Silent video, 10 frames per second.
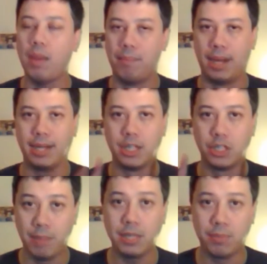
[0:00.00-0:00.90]
But
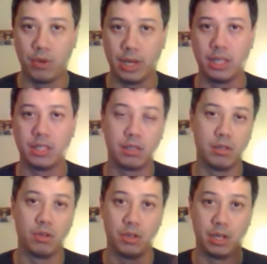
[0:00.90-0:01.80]
Space Marines,
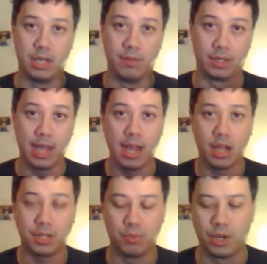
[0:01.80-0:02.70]
even
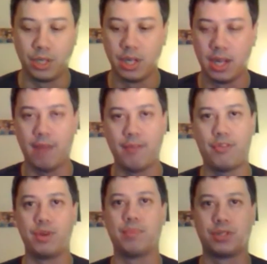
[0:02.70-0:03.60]
Chaos Marines, have a
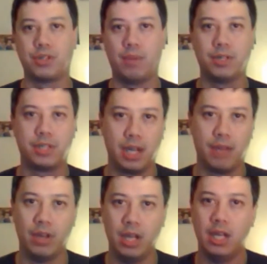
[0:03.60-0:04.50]
3+ armor
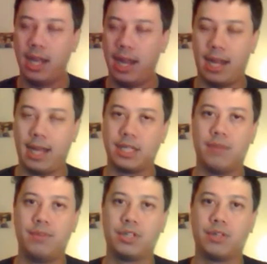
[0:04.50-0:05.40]
save and high
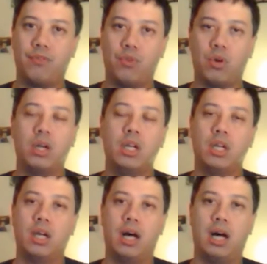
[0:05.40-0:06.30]
toughness of 4.
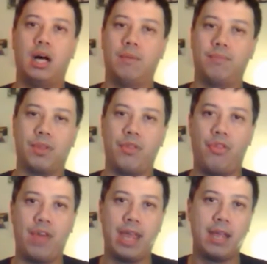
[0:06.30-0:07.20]

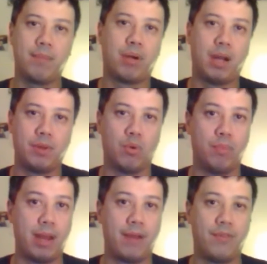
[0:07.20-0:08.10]
They probably
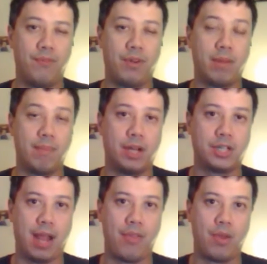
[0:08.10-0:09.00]
will benefit very
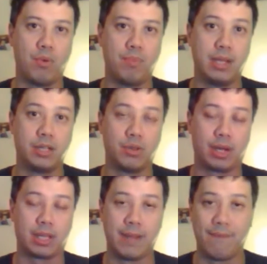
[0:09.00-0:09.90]
much, and they will be
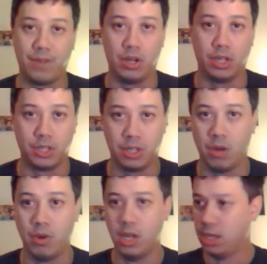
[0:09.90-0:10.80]
directly fearless.
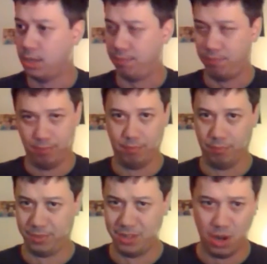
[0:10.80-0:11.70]
So
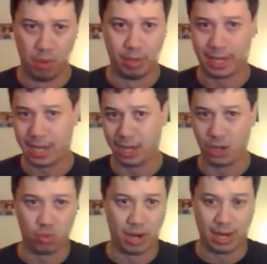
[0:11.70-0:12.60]
no breaking,
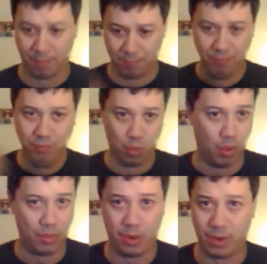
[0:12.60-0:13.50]
no running.
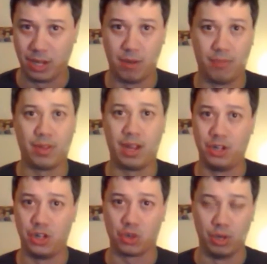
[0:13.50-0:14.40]
When they're in
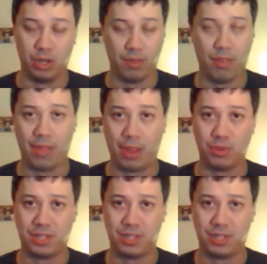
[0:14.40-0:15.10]
your grill, they will